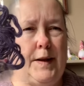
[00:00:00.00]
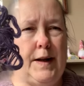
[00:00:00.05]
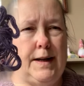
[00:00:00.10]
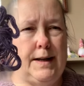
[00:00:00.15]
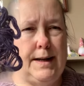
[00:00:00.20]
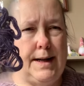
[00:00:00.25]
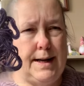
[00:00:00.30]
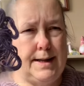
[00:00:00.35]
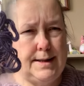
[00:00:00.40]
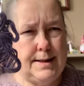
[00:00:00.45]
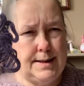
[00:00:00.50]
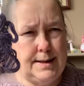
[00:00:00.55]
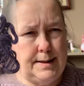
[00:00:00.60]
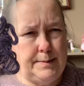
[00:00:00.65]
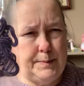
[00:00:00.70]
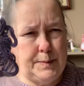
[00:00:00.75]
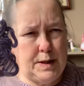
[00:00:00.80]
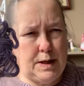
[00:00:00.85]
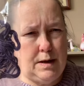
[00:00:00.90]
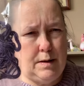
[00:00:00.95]
Nice
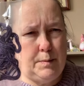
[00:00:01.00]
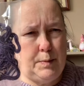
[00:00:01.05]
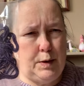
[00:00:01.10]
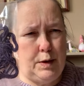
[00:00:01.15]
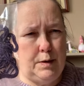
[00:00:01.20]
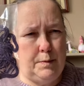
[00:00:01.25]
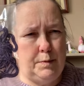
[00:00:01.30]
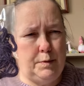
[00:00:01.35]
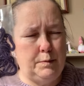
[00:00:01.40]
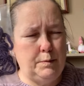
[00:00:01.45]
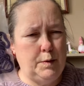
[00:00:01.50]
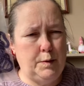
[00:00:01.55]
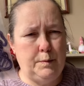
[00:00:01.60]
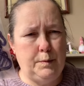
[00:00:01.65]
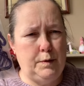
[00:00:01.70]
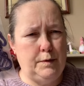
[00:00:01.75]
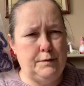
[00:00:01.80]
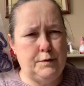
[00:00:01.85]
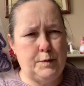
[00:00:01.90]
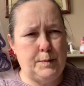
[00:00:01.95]
deep dark purple. Mum
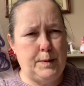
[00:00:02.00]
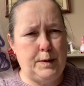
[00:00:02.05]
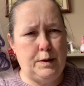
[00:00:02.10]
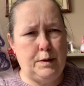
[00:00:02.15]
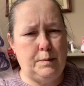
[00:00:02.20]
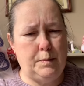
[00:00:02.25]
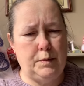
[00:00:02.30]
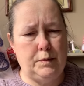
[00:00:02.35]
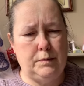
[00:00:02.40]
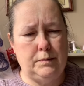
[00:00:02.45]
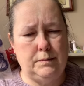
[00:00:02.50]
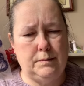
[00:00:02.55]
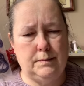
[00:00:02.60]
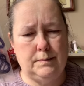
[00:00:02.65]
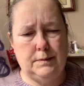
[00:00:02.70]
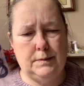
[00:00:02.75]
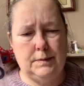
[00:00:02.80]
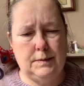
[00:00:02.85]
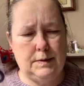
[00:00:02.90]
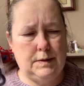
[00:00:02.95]
loved purple.
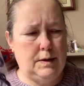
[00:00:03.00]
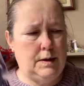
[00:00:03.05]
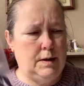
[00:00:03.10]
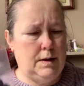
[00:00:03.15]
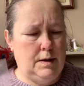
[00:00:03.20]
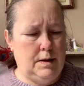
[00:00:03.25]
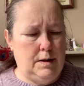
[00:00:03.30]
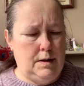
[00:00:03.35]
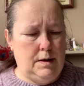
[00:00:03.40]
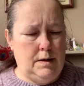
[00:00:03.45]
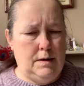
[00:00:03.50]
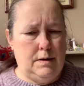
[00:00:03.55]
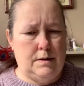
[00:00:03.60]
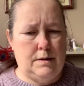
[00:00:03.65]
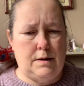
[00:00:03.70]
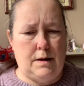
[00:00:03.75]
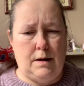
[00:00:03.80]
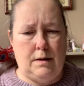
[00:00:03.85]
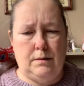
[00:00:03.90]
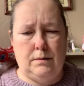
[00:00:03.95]

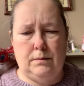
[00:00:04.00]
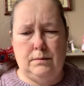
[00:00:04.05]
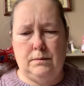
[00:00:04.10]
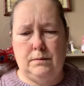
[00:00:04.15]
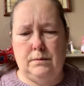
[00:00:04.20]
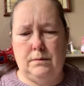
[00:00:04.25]
So